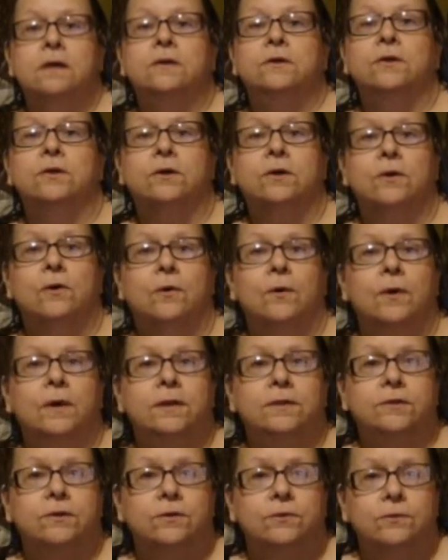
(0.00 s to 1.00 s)
You're
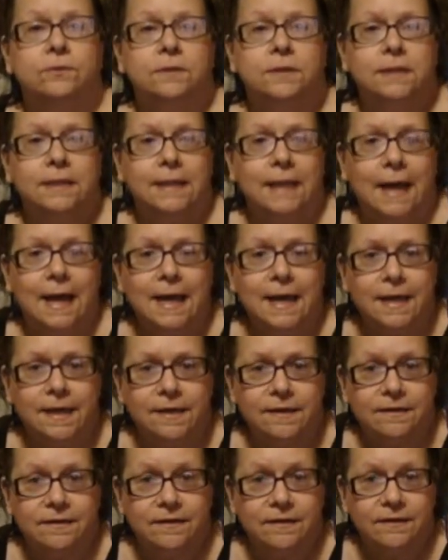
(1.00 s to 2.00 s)
going to
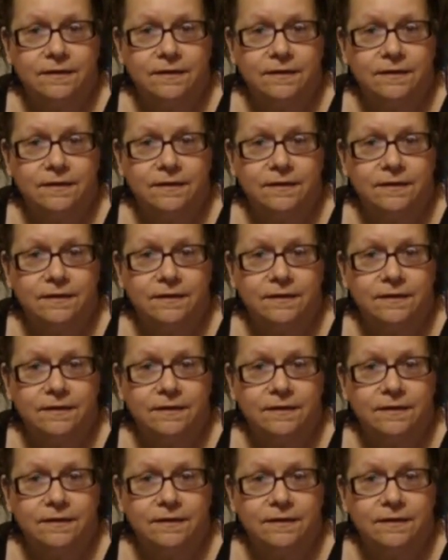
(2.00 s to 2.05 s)
like.